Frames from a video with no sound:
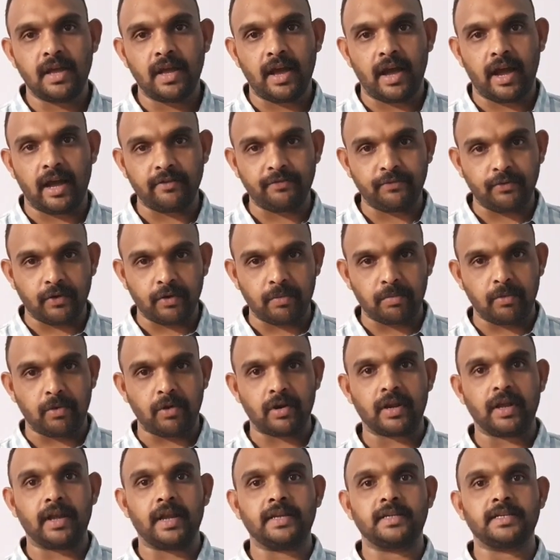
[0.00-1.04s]
And
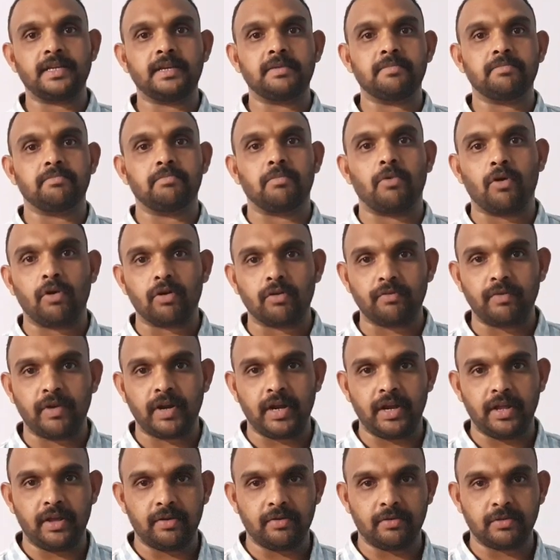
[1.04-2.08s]
for getting more
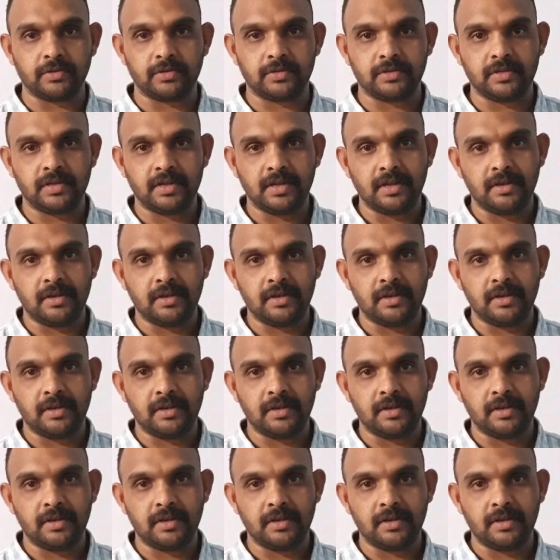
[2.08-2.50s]
videos,